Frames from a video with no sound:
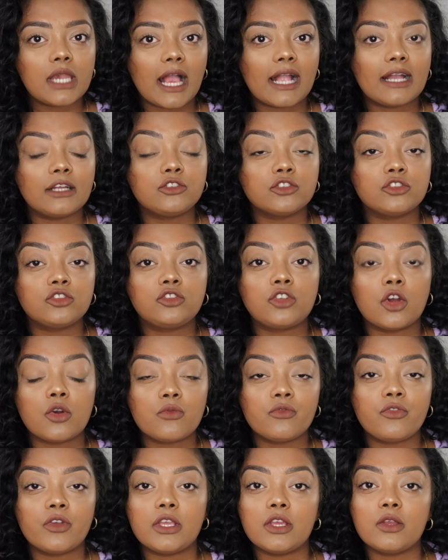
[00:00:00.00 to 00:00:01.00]
Like, I just
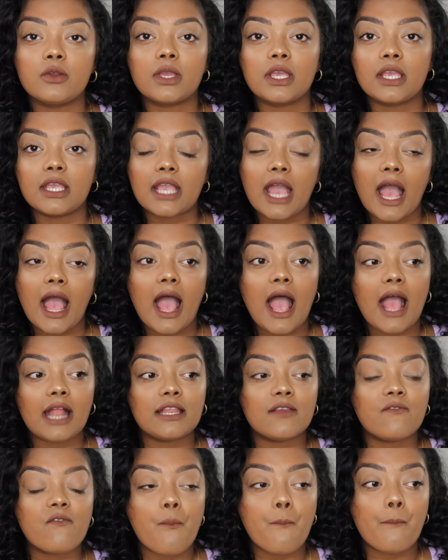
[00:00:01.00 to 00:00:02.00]
don't think you can get
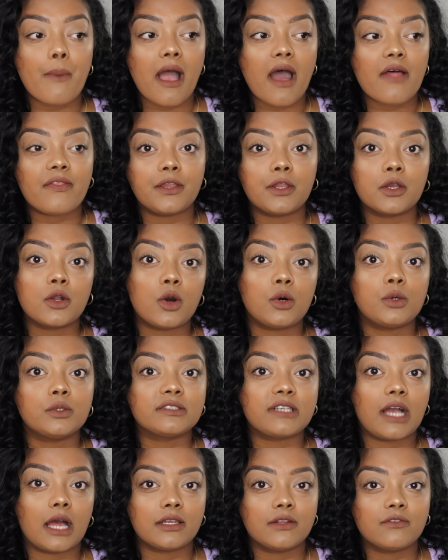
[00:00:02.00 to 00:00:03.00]
anything better than a
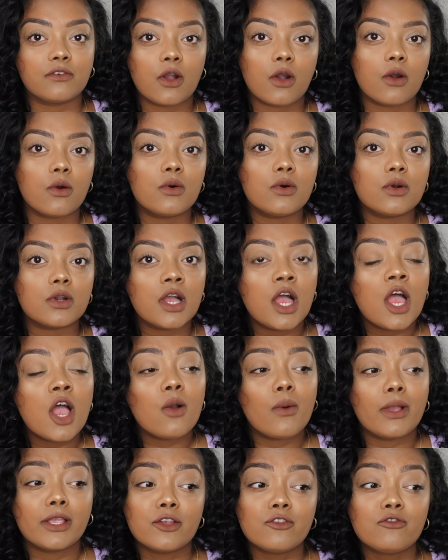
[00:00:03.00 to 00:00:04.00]
cold can of Coke
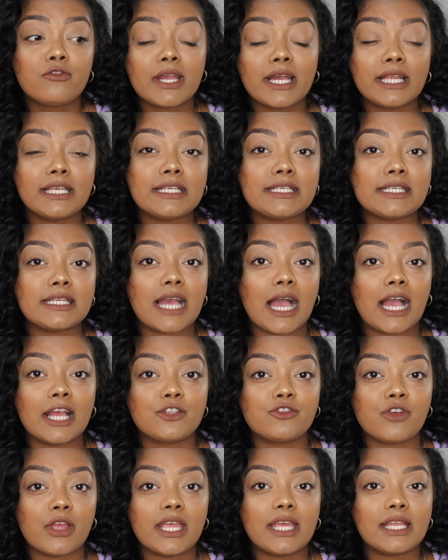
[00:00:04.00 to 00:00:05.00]
when you're really
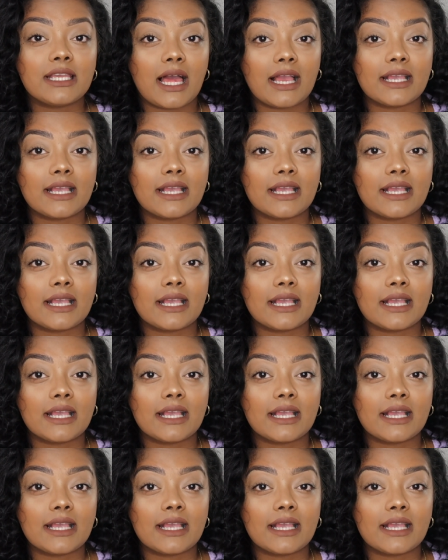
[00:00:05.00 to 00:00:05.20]
dehydrated.